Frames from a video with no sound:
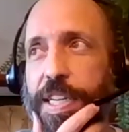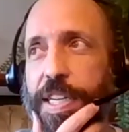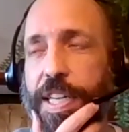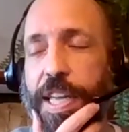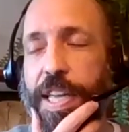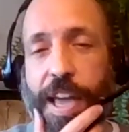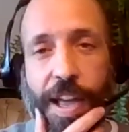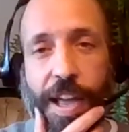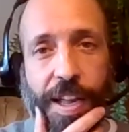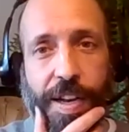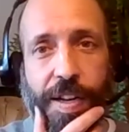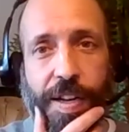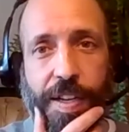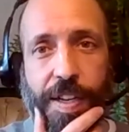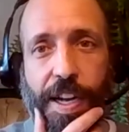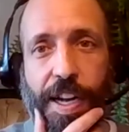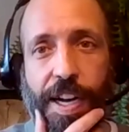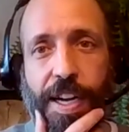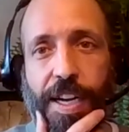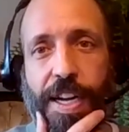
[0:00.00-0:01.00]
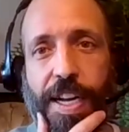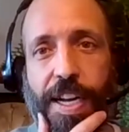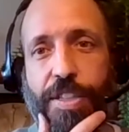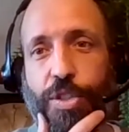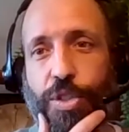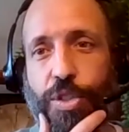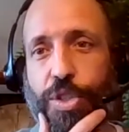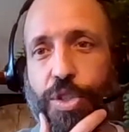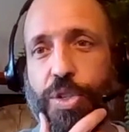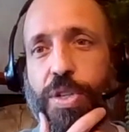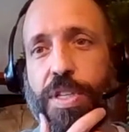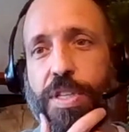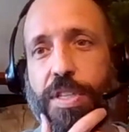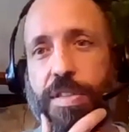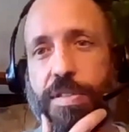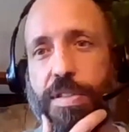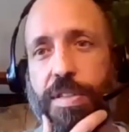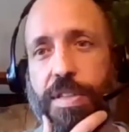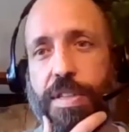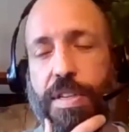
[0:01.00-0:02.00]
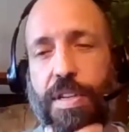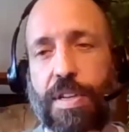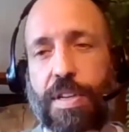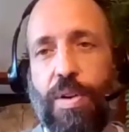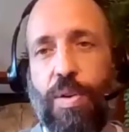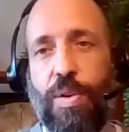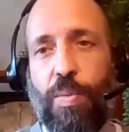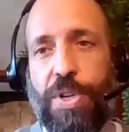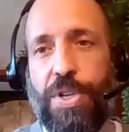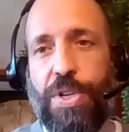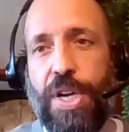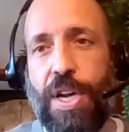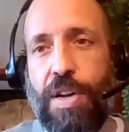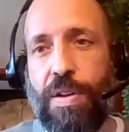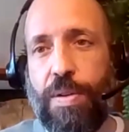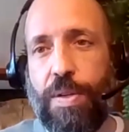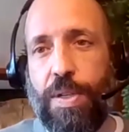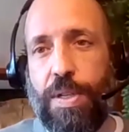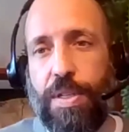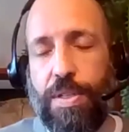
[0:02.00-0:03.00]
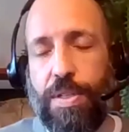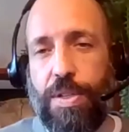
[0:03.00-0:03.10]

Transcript: can and should reach out